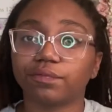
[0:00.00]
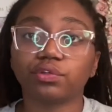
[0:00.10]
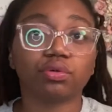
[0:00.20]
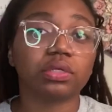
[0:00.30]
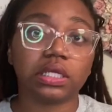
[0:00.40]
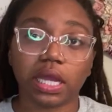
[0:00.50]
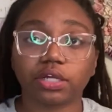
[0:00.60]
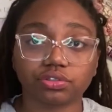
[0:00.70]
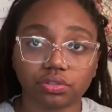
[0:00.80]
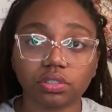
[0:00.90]
You don't need
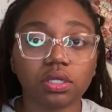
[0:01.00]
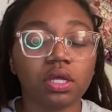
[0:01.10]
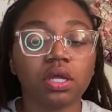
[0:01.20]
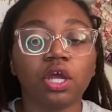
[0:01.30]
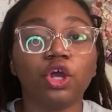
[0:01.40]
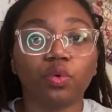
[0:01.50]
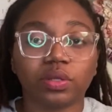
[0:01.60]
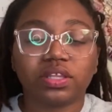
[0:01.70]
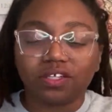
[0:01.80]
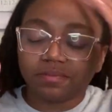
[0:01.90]
extra
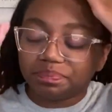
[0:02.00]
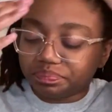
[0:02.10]
with it.